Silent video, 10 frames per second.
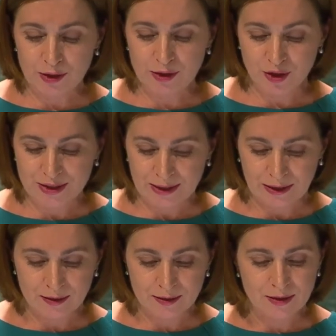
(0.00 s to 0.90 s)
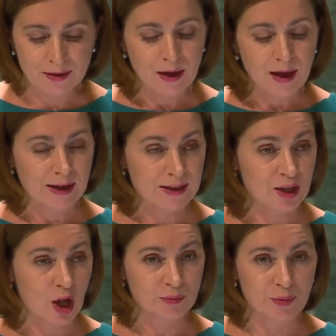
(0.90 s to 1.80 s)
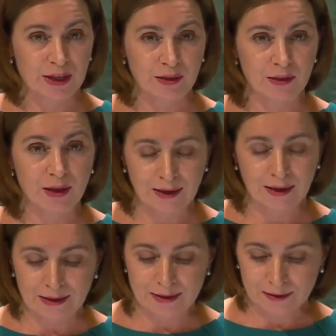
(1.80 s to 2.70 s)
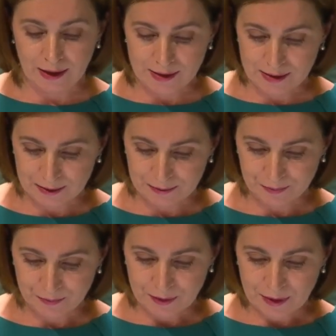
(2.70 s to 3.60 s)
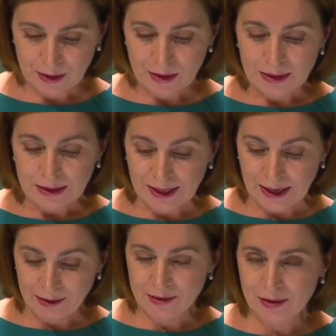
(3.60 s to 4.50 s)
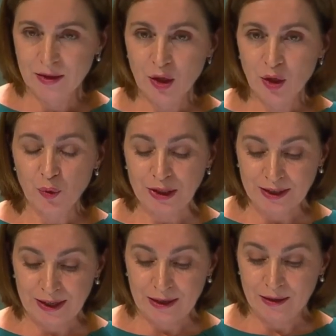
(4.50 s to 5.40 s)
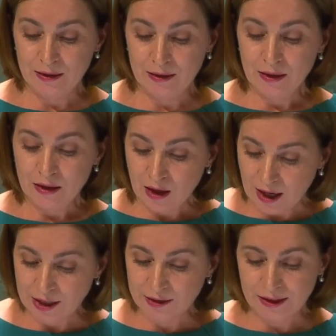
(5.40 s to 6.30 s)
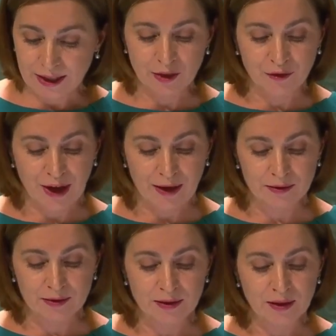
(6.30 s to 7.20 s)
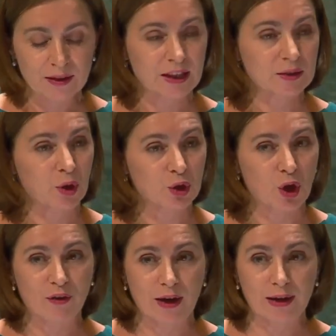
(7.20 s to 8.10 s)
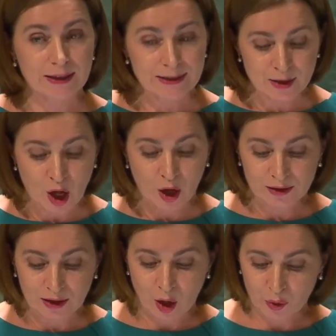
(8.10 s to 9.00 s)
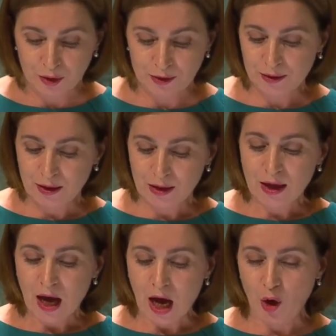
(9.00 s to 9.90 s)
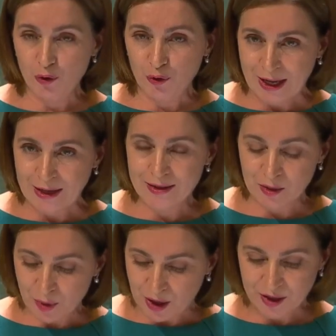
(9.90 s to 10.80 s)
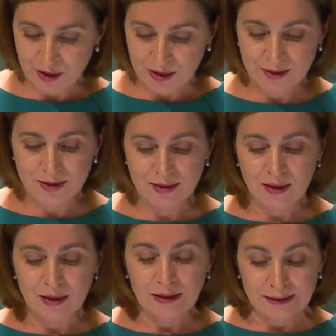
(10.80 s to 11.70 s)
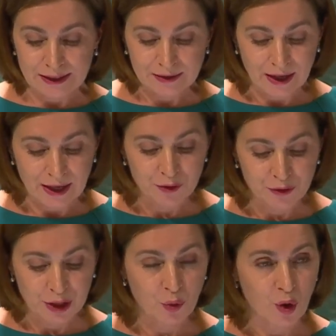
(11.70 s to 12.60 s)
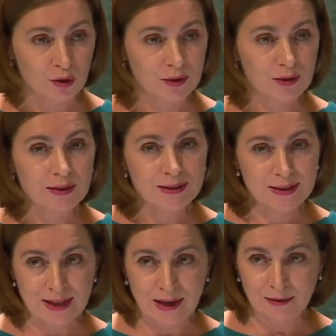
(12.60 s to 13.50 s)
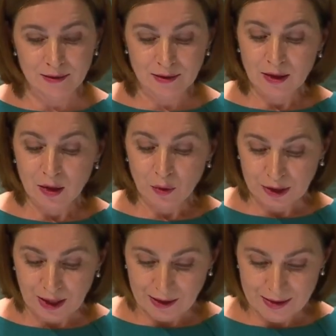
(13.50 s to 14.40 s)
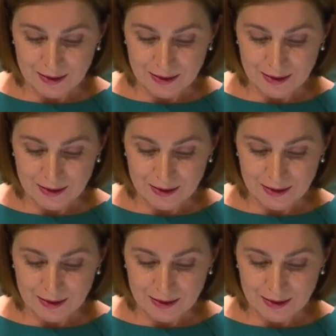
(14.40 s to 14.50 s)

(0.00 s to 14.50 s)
resilience has not been an easy task. Yet, we take heart in the fact that Moldova is not alone. Our friends and partners, the entire free world, stand with us.